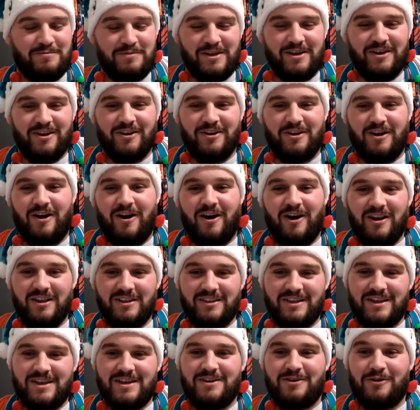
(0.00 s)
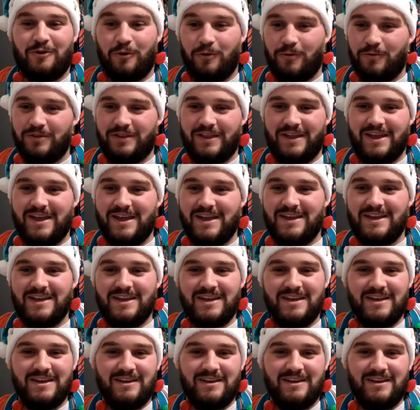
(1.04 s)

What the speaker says: being on a holiday, cold day,